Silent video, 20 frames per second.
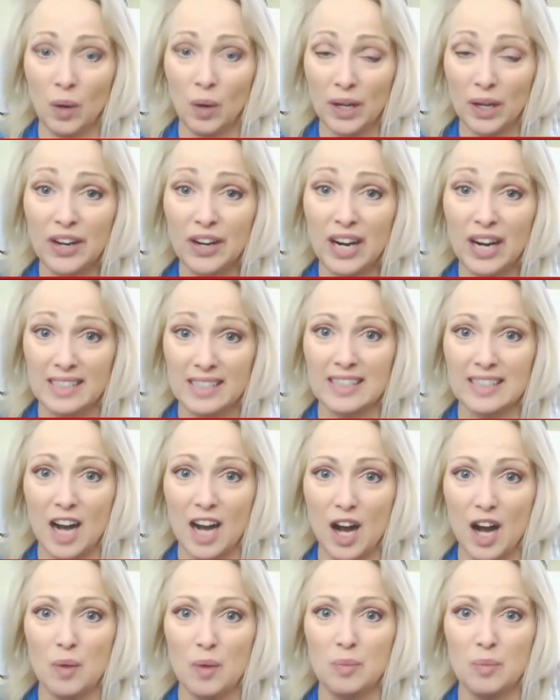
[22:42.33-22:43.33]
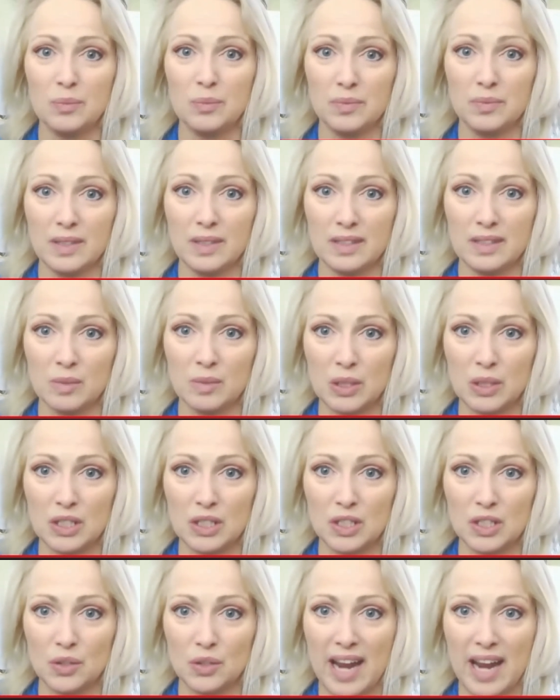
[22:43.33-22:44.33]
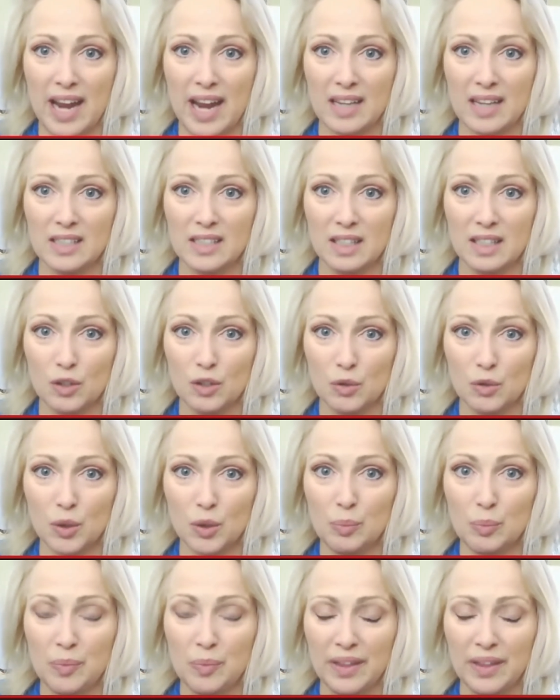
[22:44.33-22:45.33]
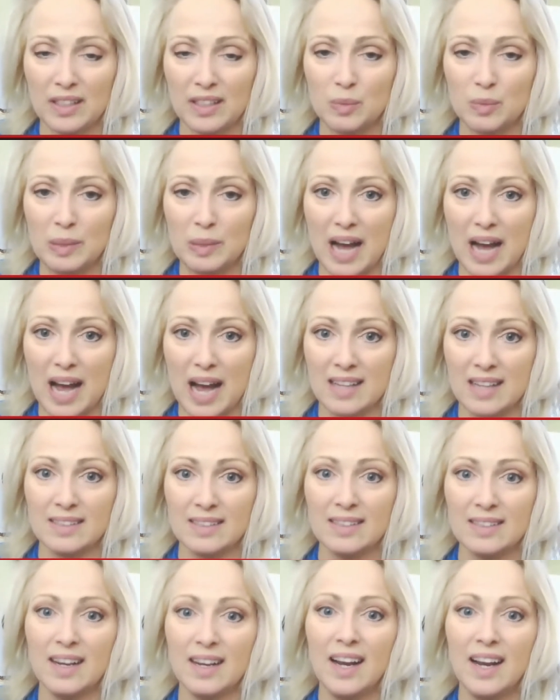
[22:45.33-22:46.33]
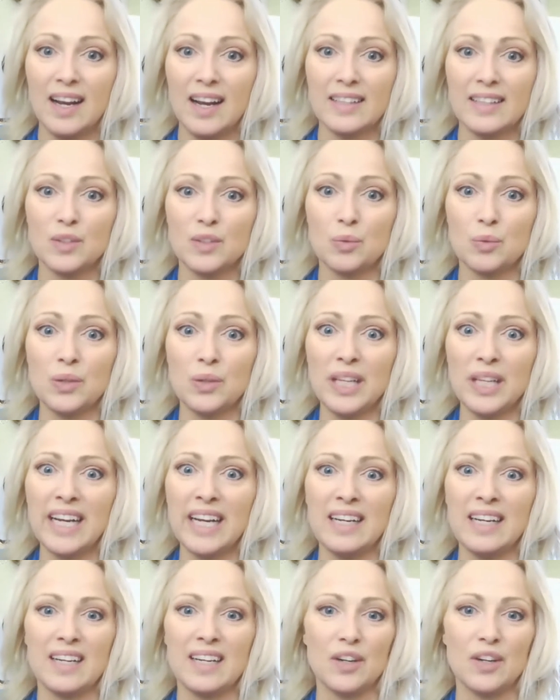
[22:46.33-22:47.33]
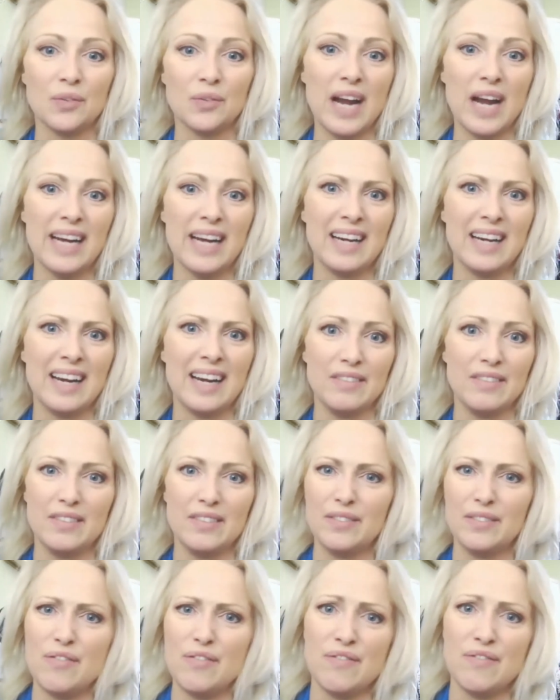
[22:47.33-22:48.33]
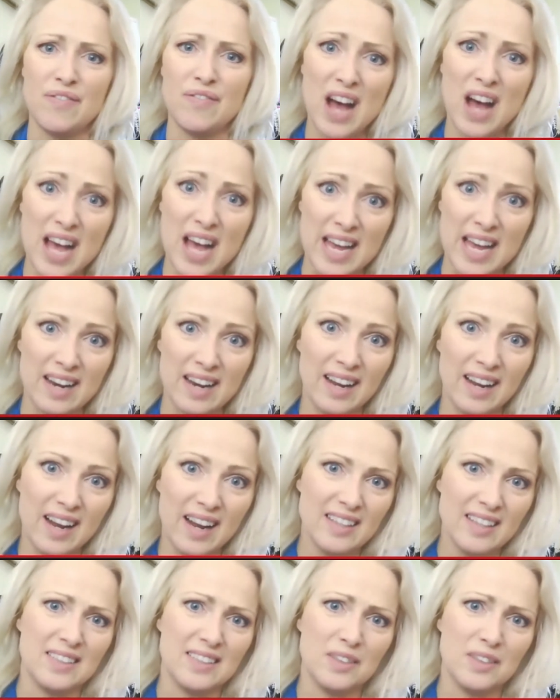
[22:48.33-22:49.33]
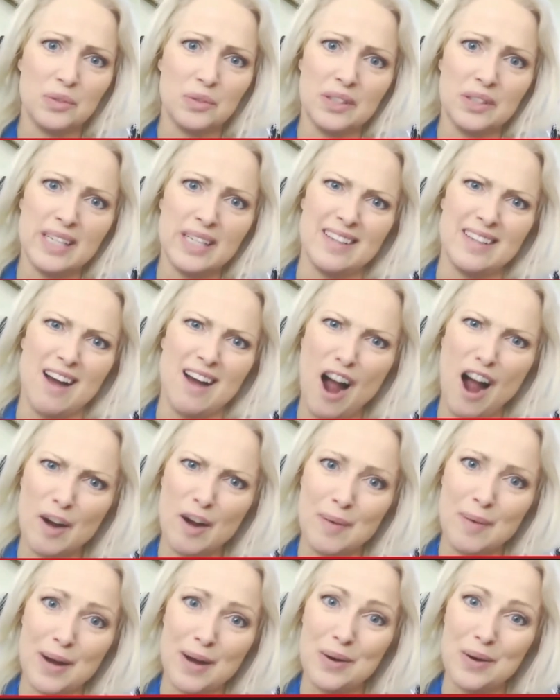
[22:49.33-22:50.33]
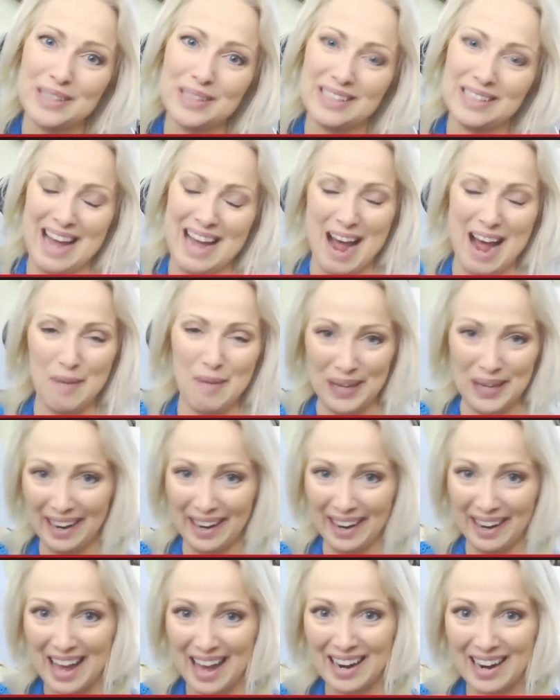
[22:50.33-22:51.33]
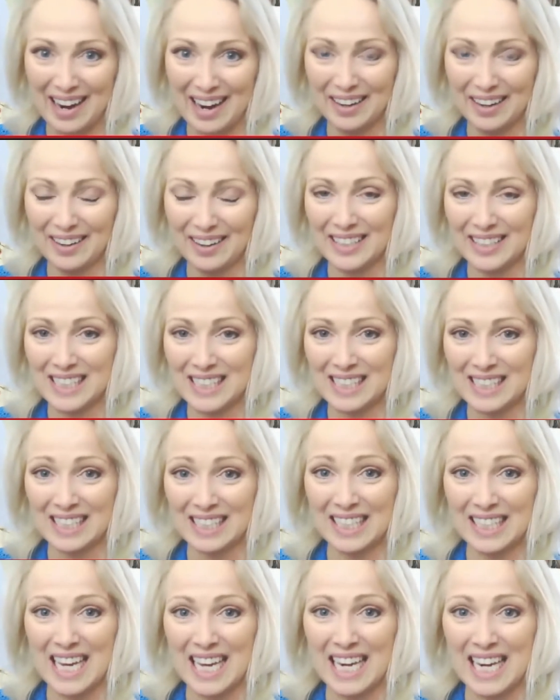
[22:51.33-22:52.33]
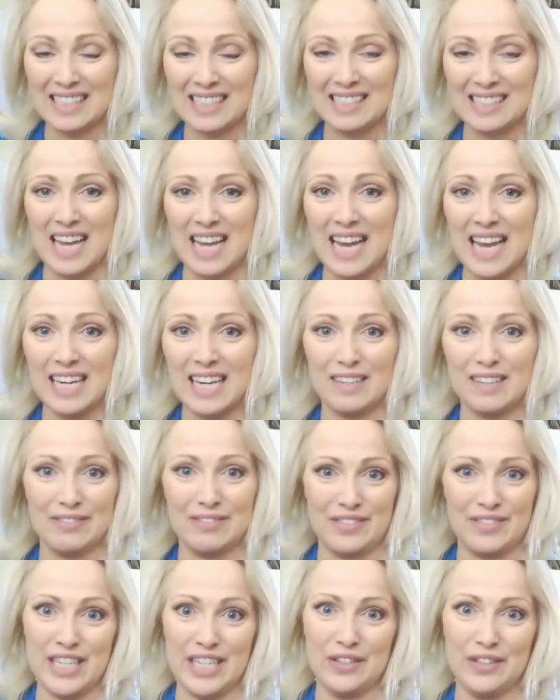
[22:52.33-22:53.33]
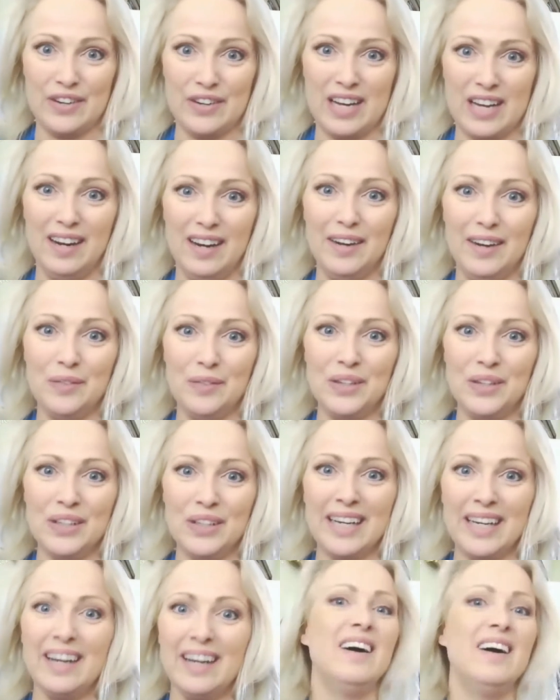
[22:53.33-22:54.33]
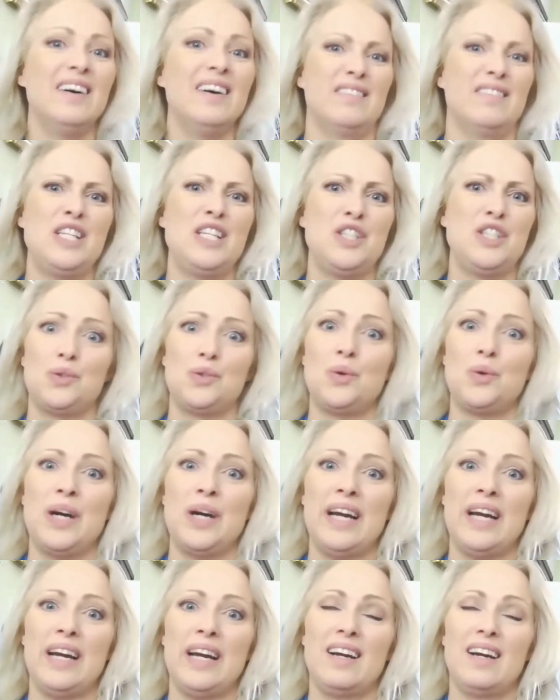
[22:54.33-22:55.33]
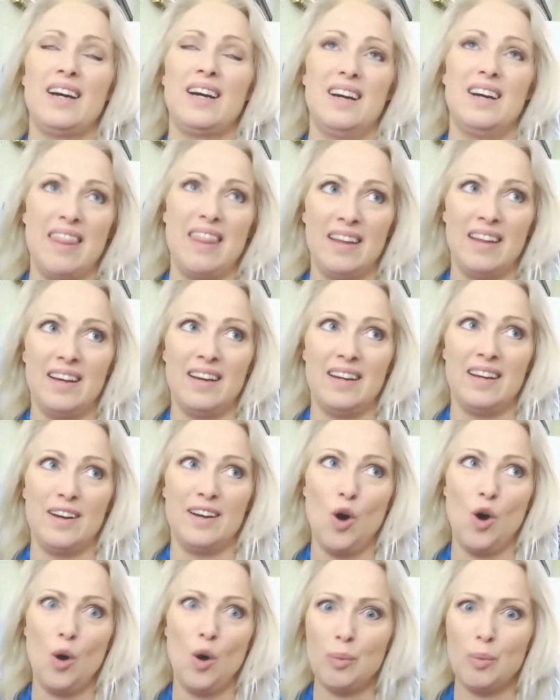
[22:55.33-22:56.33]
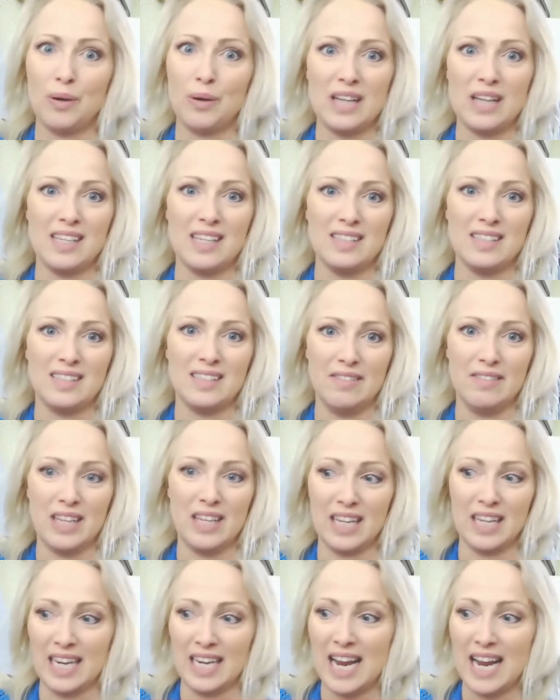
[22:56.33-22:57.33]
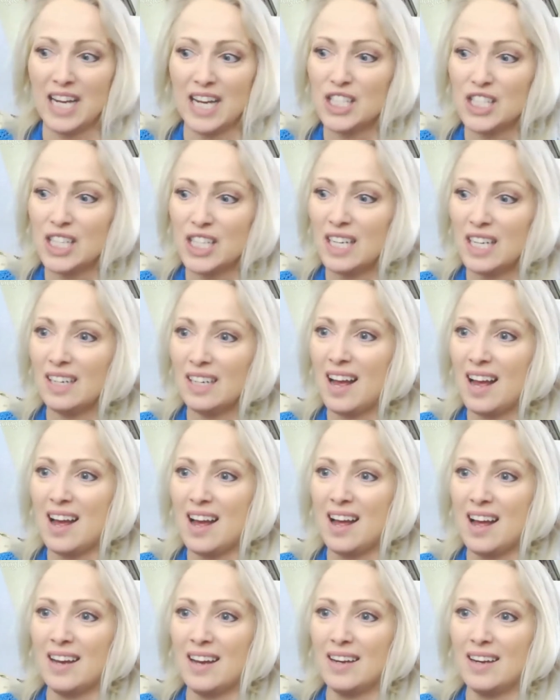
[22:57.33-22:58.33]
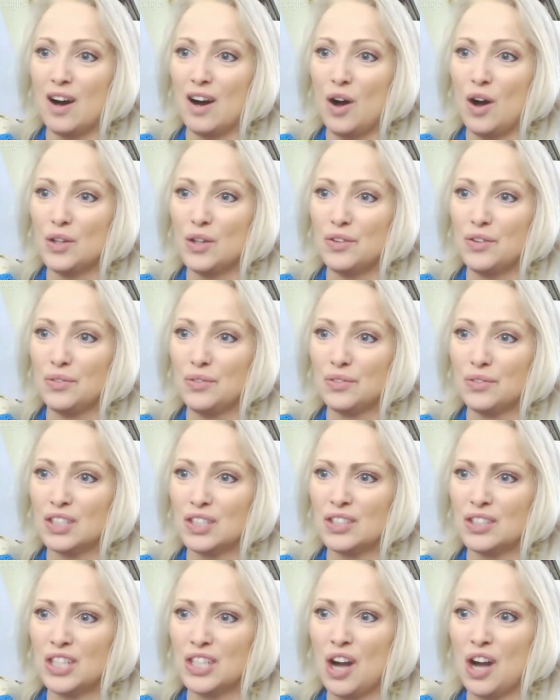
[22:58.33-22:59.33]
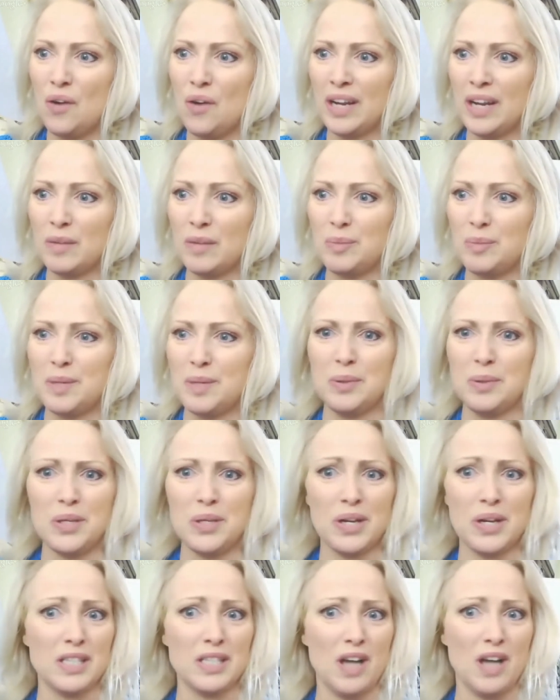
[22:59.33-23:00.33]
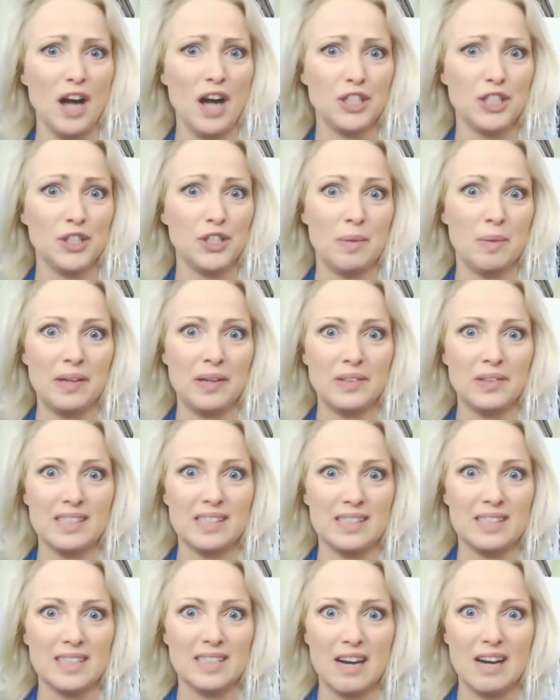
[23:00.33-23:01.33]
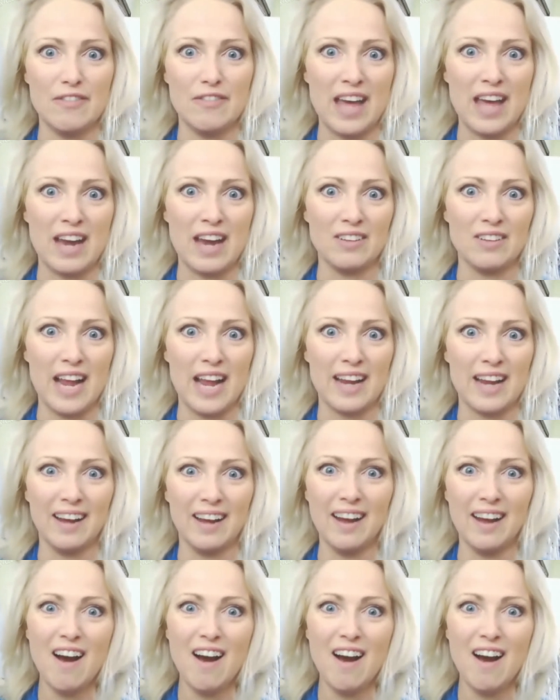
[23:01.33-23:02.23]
you guys to come as much as you can to the group things, because it's really great and fun to really talk about what's happening, and I just get excited for you, and I really enjoy the whole process of the connection, and also just knowing people you can talk to about this stuff that are like